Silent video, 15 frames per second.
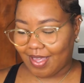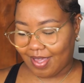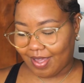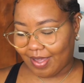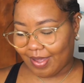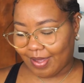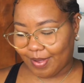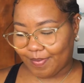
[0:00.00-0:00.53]

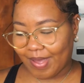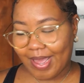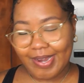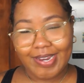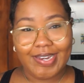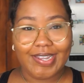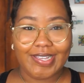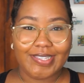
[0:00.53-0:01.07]
And
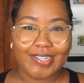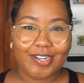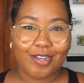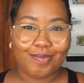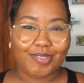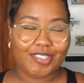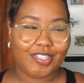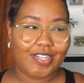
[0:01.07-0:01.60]
it is an
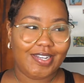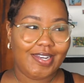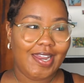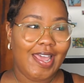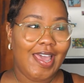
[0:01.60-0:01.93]
option.